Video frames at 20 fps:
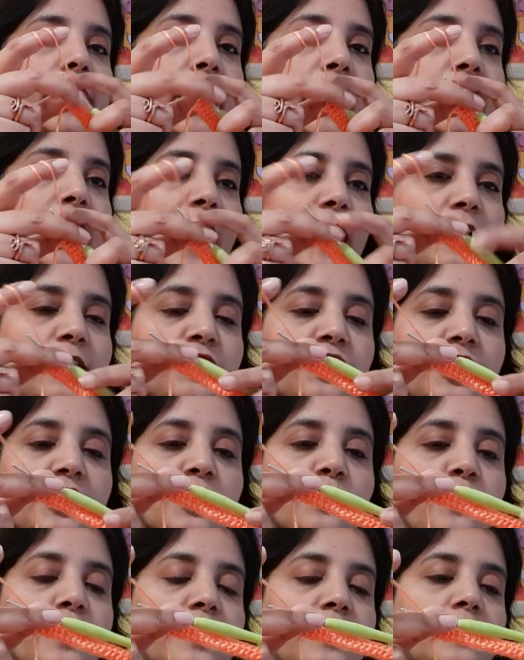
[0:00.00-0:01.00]
get
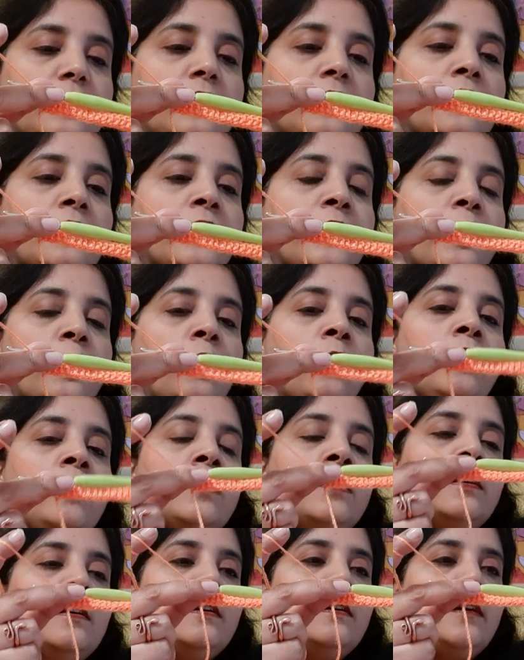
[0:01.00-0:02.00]
allergies with
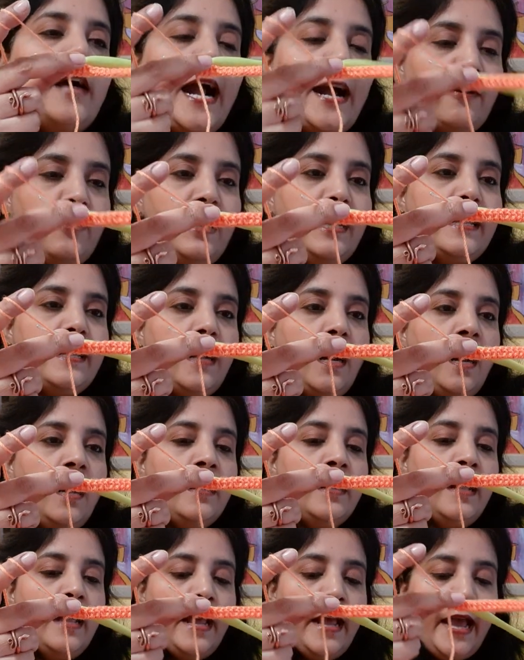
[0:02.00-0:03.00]
acrylic
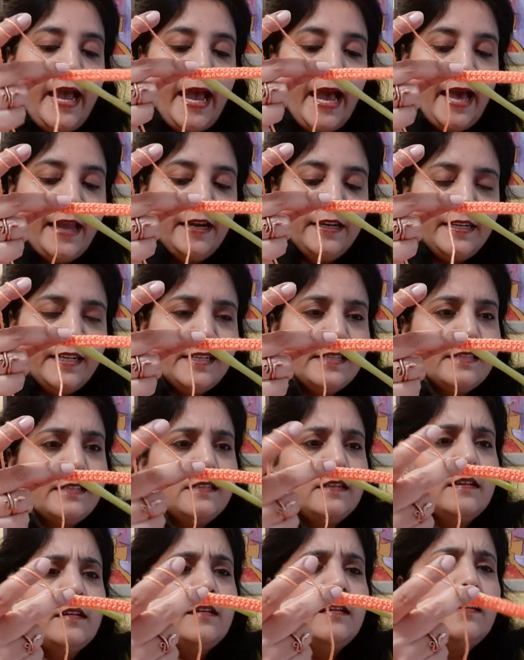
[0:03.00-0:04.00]
yarn, and it is
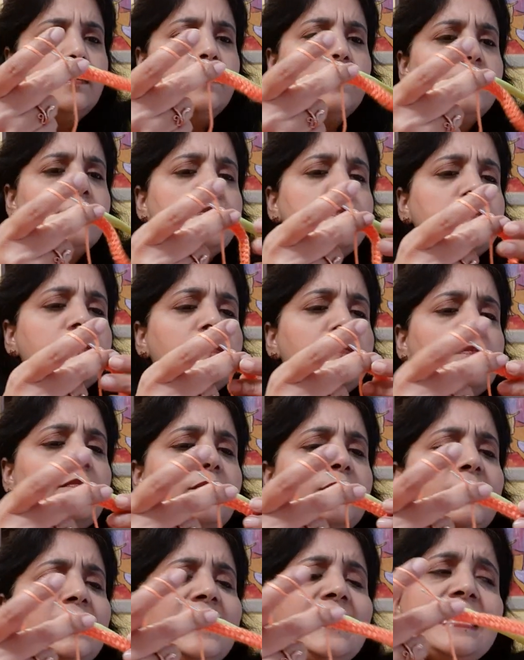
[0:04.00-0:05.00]

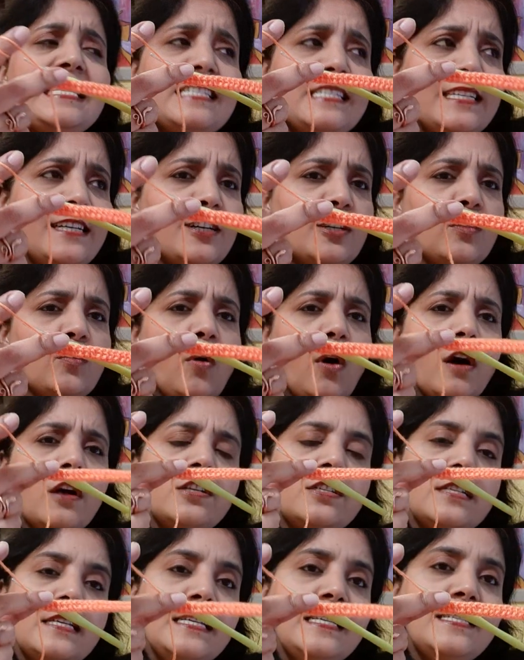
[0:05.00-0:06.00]
easier to
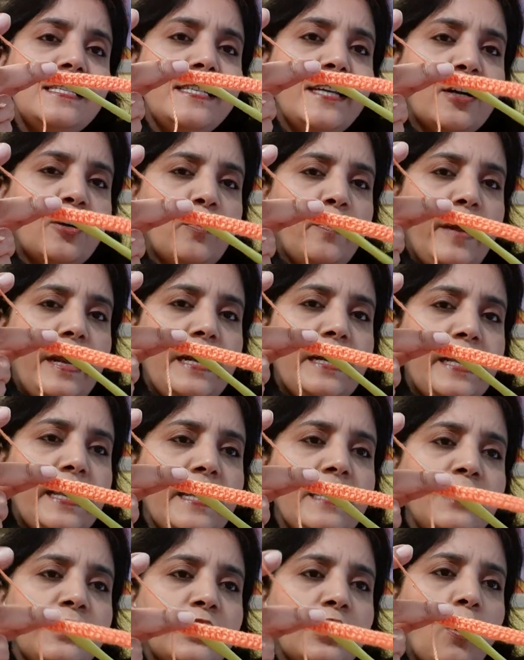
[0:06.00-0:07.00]
wash, easier to
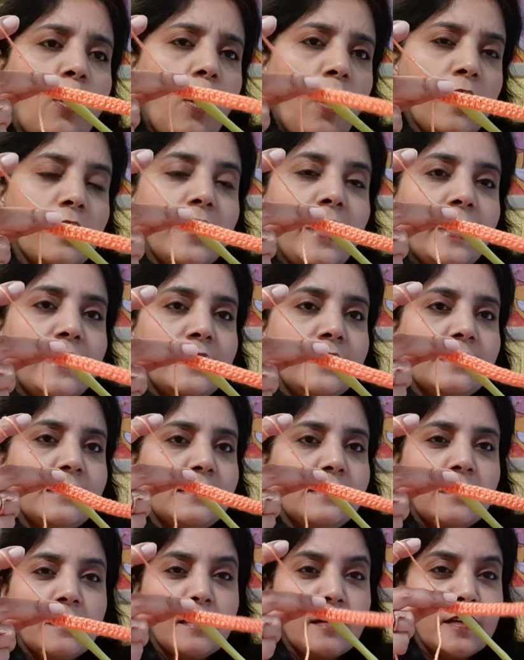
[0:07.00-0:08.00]
maintain. So all that
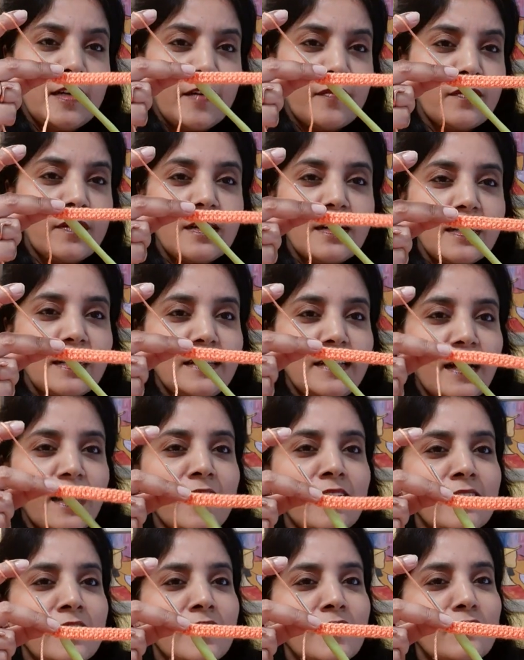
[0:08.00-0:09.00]
is definitely
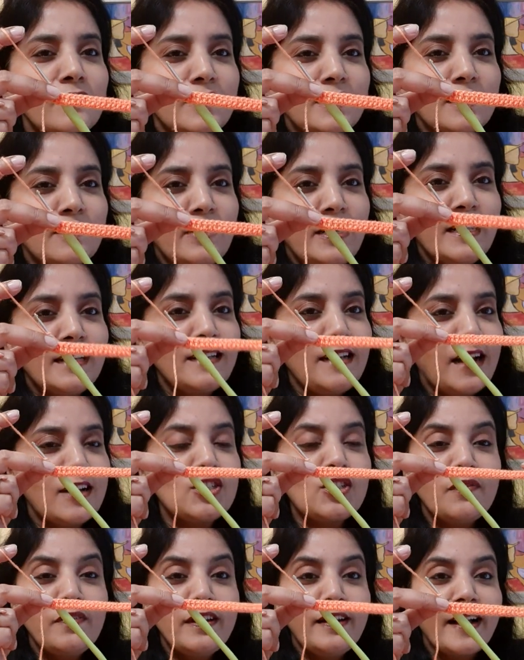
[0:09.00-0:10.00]
there with acrylic yarn.
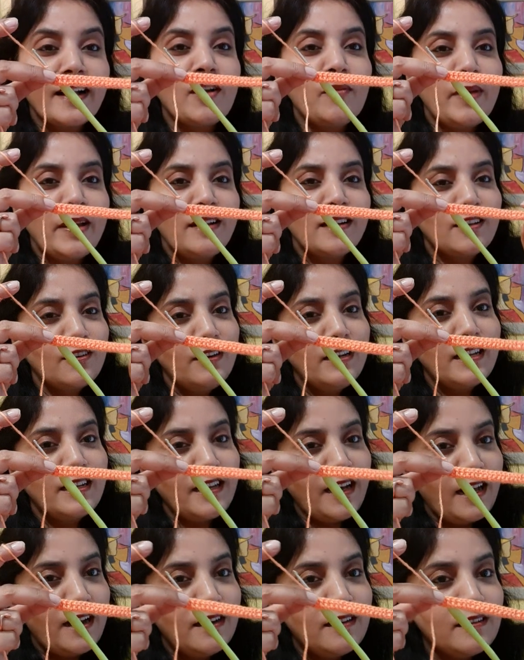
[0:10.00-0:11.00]
So we recommend acrylic
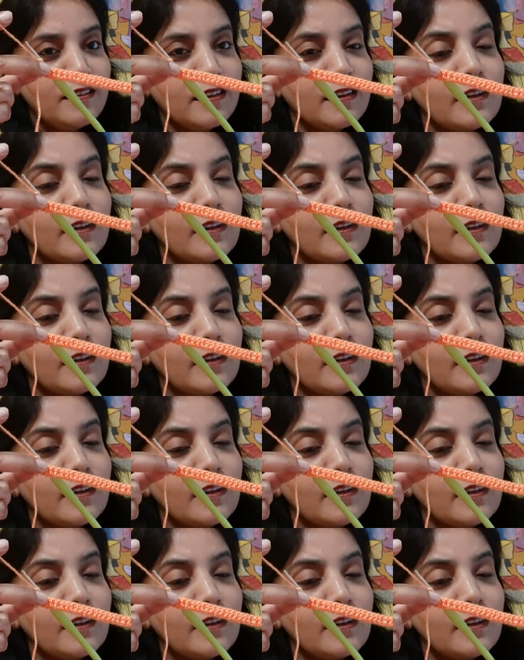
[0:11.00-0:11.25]
yarn